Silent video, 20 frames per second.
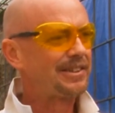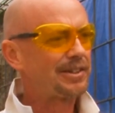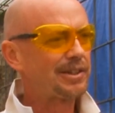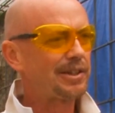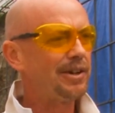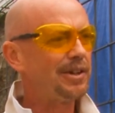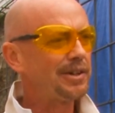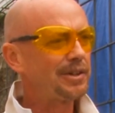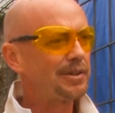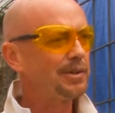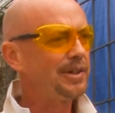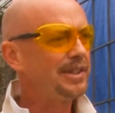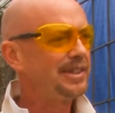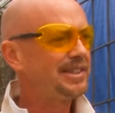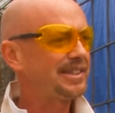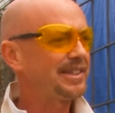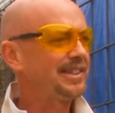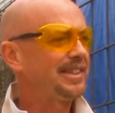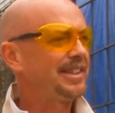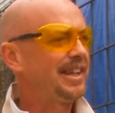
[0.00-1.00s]

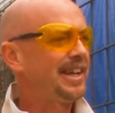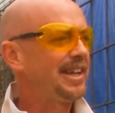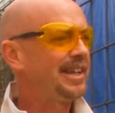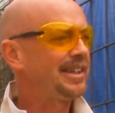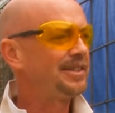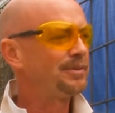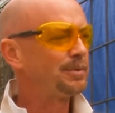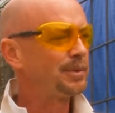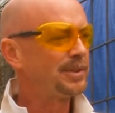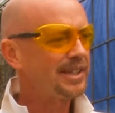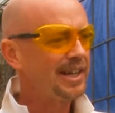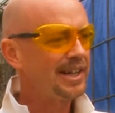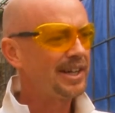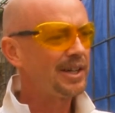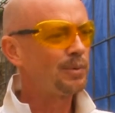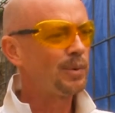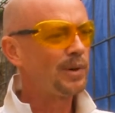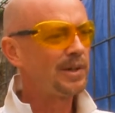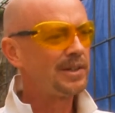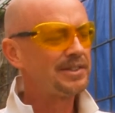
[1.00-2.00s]
Concrete and
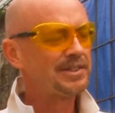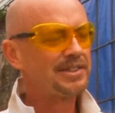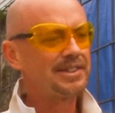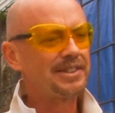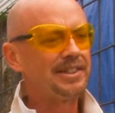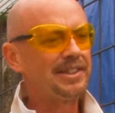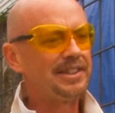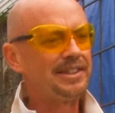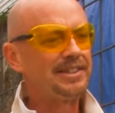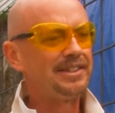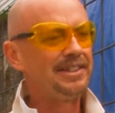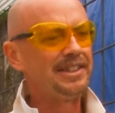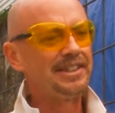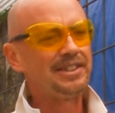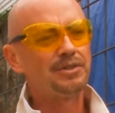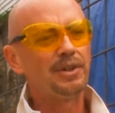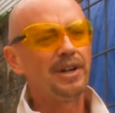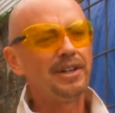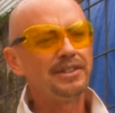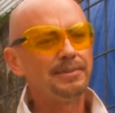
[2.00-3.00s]
retaining walls,
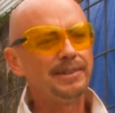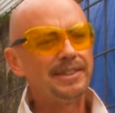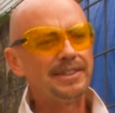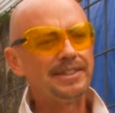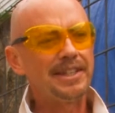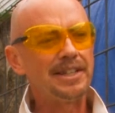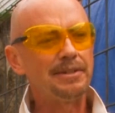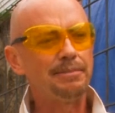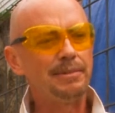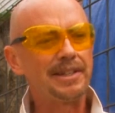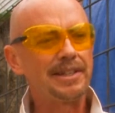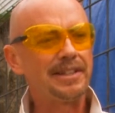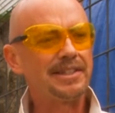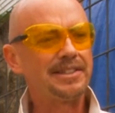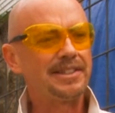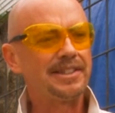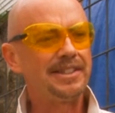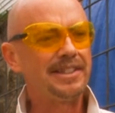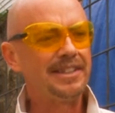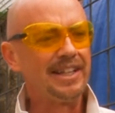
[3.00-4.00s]
it drives me insane
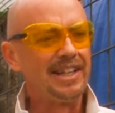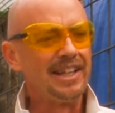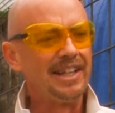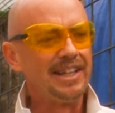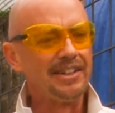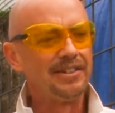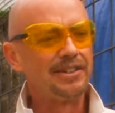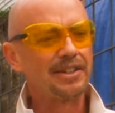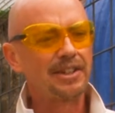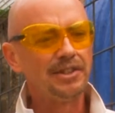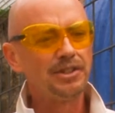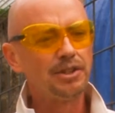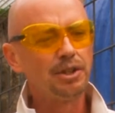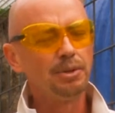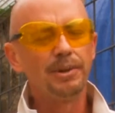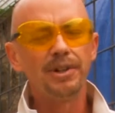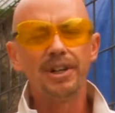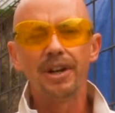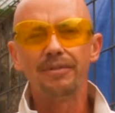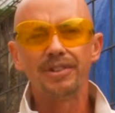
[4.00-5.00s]
because the
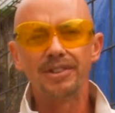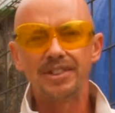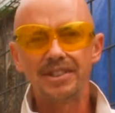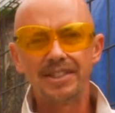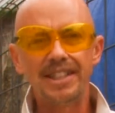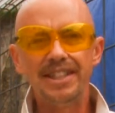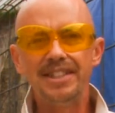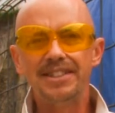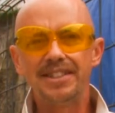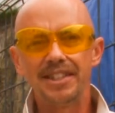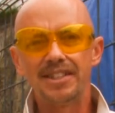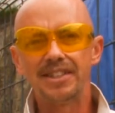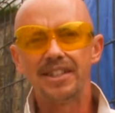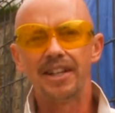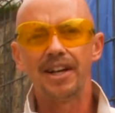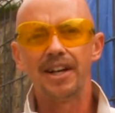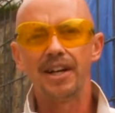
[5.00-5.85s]
consumer never sees this in a